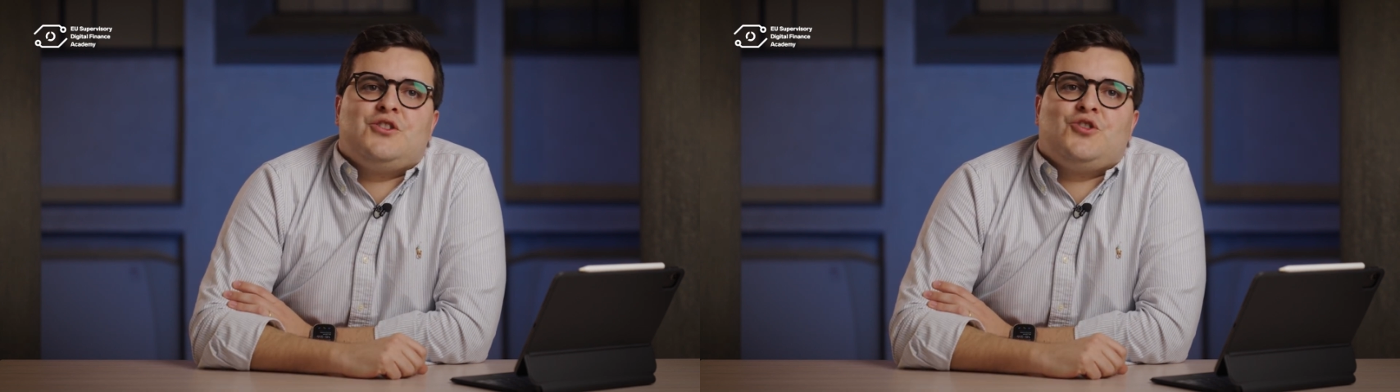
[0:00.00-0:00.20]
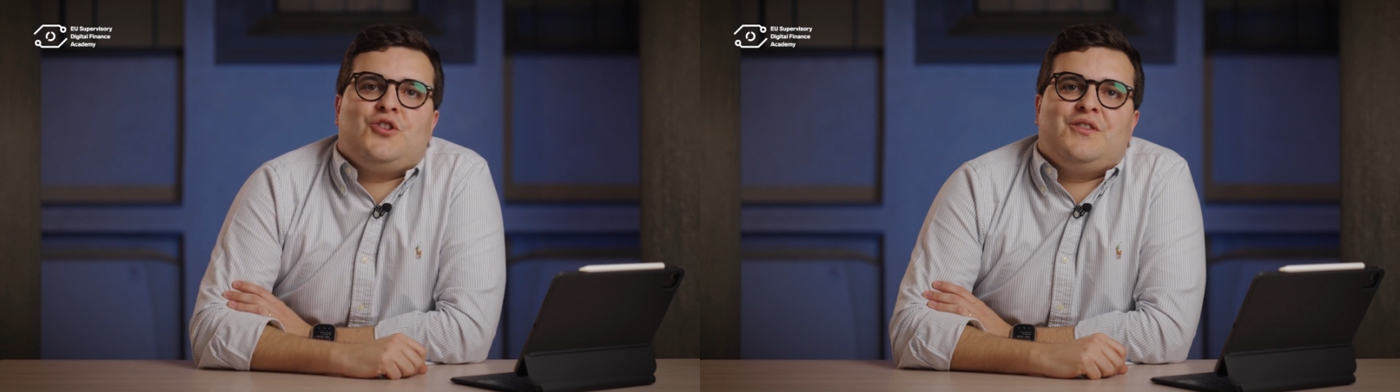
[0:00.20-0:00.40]

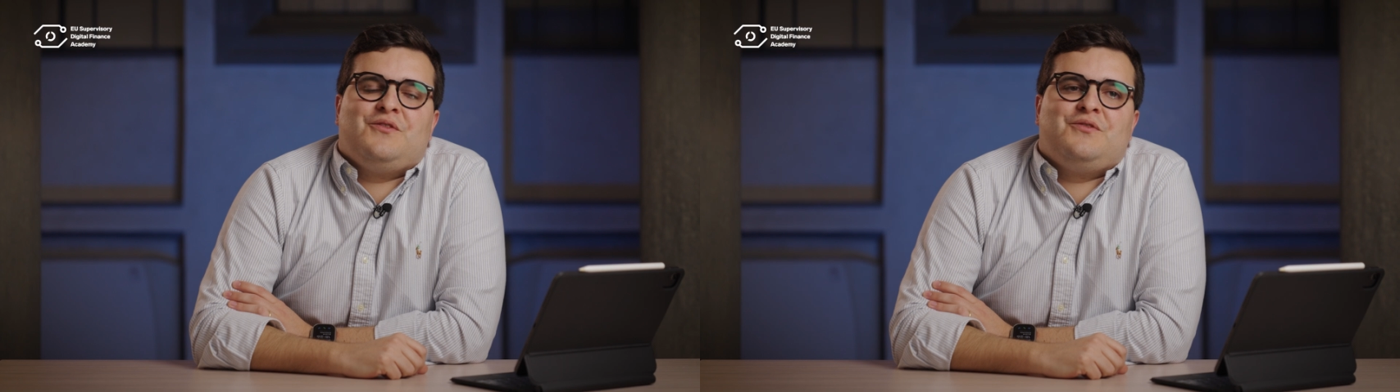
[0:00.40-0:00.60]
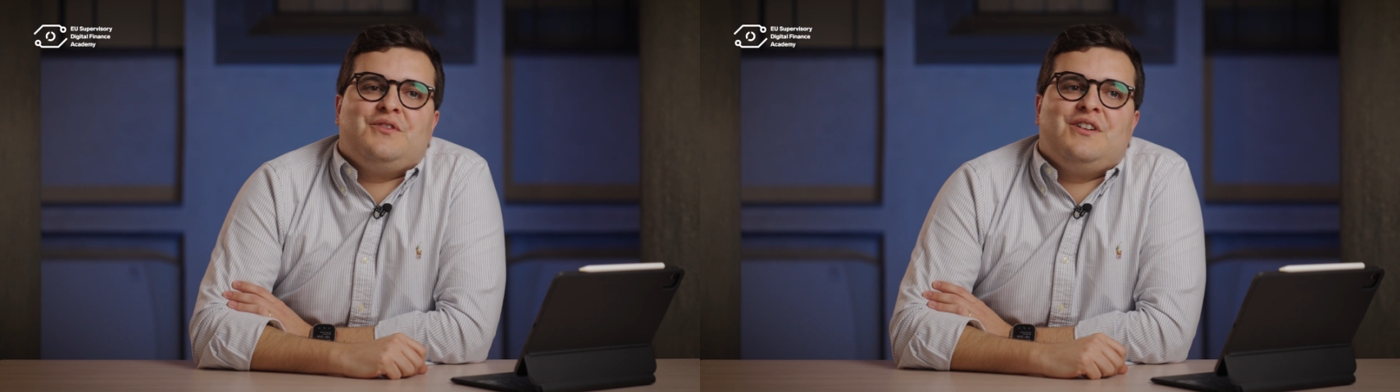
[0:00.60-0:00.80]
sort
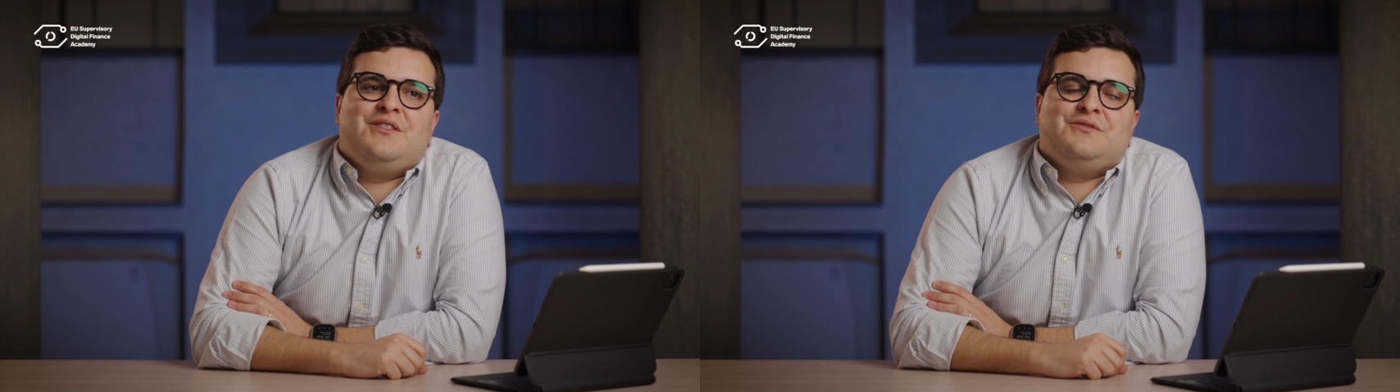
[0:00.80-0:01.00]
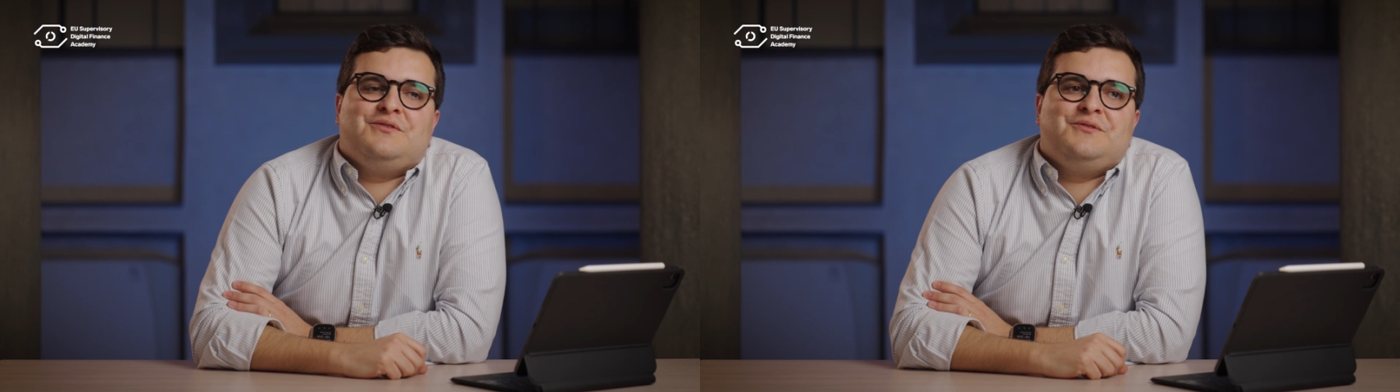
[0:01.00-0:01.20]

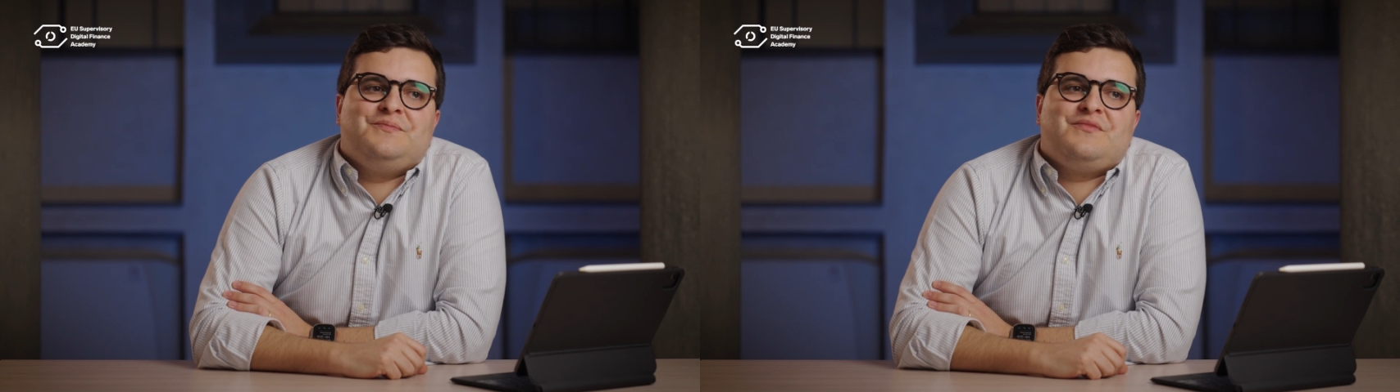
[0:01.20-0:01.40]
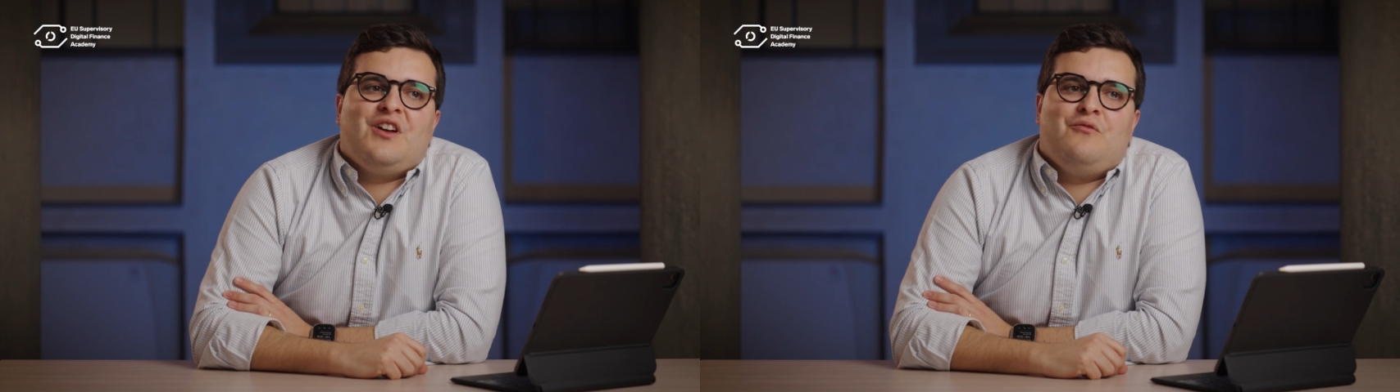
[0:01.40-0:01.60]

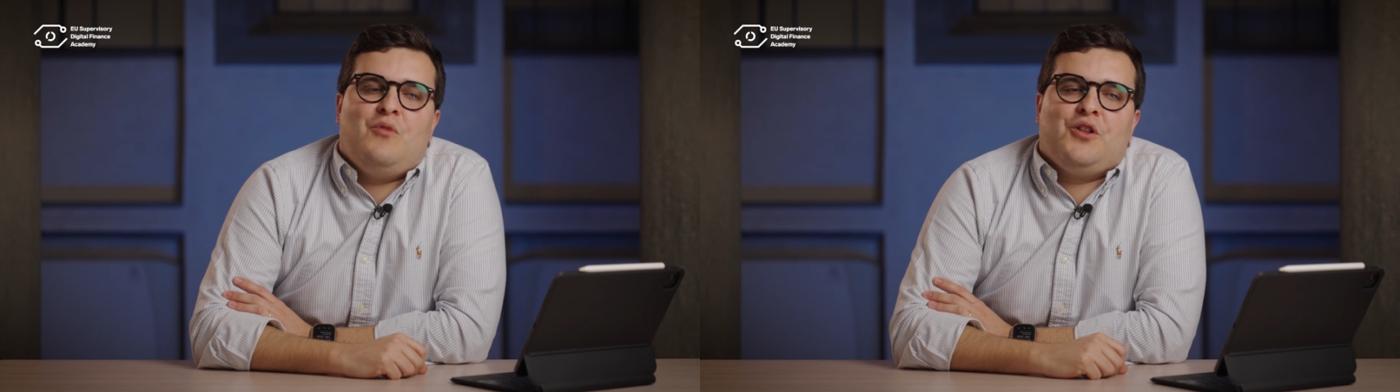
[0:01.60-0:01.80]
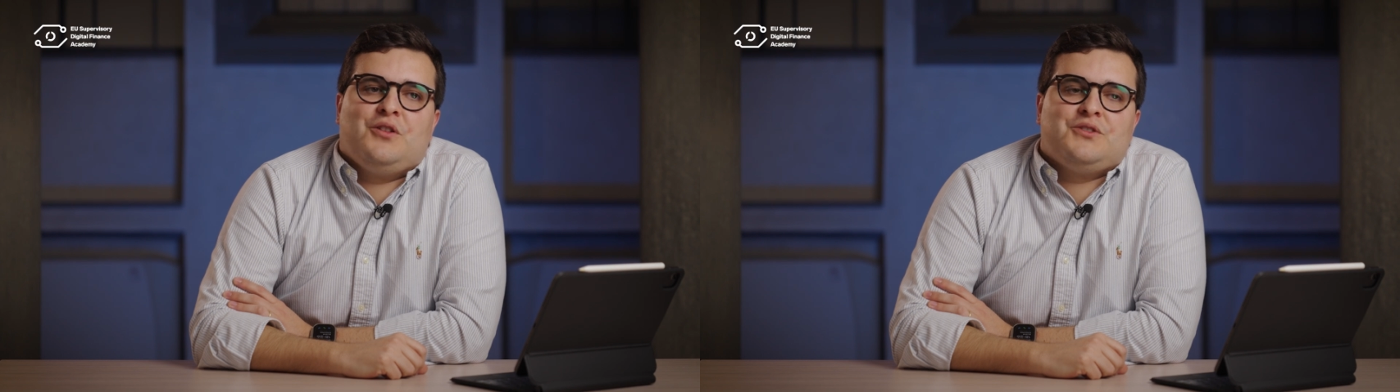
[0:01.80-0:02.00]
of
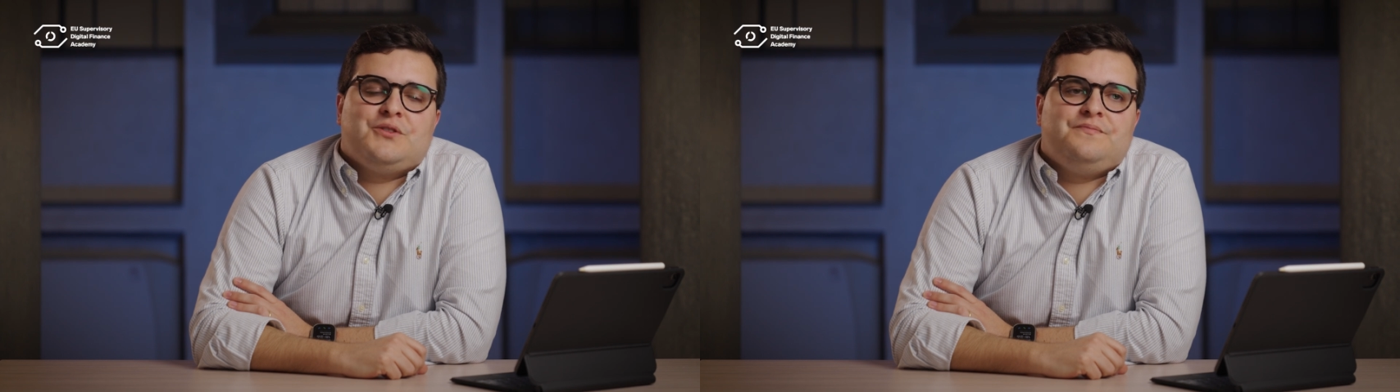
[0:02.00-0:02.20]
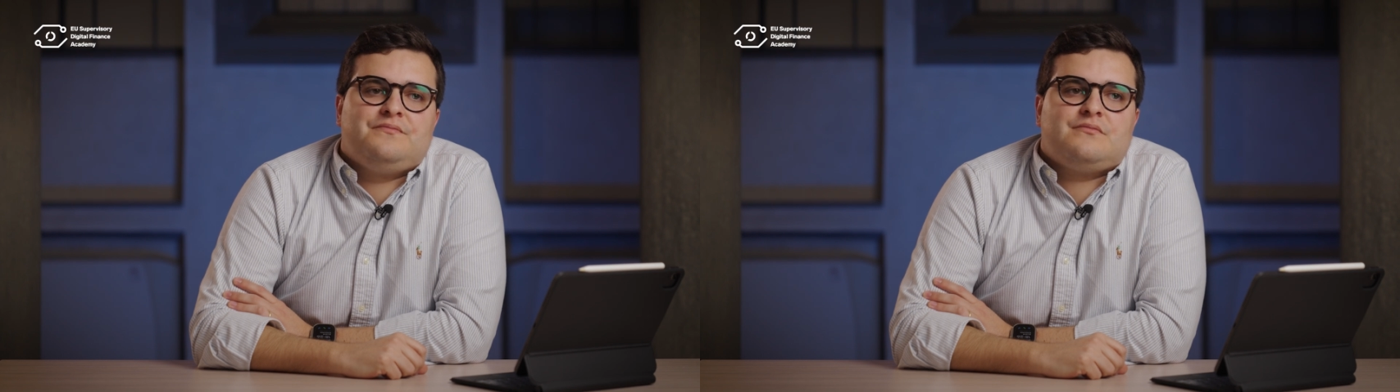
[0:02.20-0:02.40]
models,